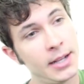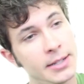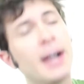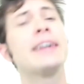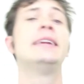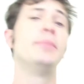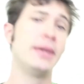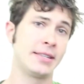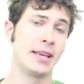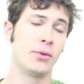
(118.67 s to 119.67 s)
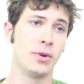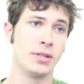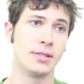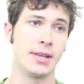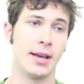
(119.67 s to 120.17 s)
Nugget in a Biscuit
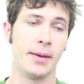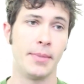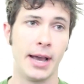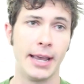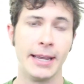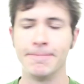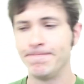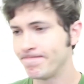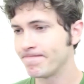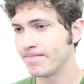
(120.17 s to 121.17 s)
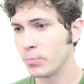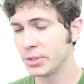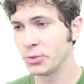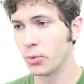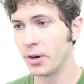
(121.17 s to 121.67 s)
was my...
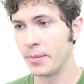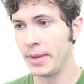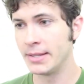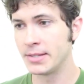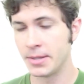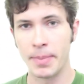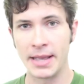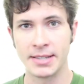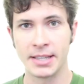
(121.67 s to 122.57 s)
What's the word that means the best